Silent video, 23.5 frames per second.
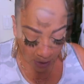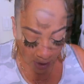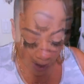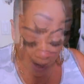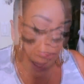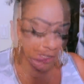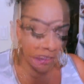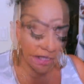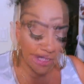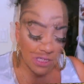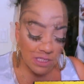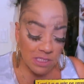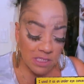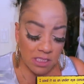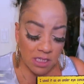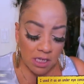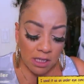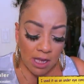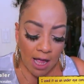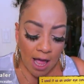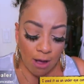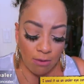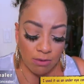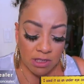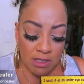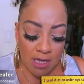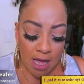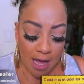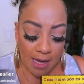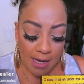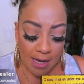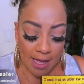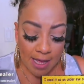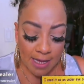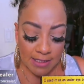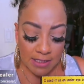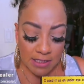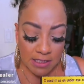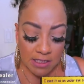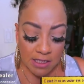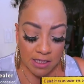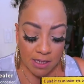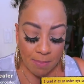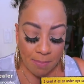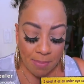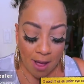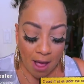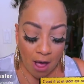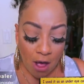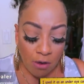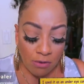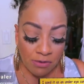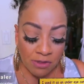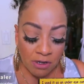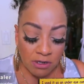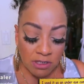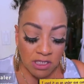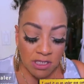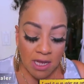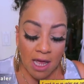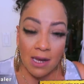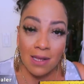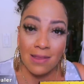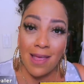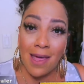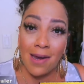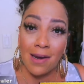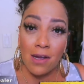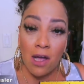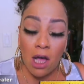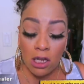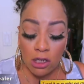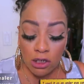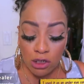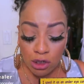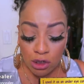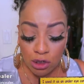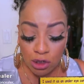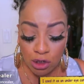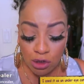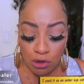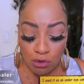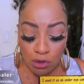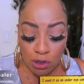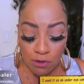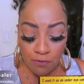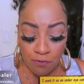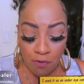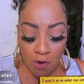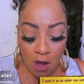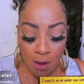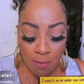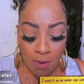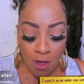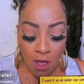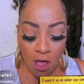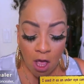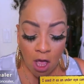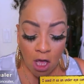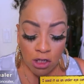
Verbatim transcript: Now this concealer I was kind of hesitant about. There's not a lot of colors to choose from.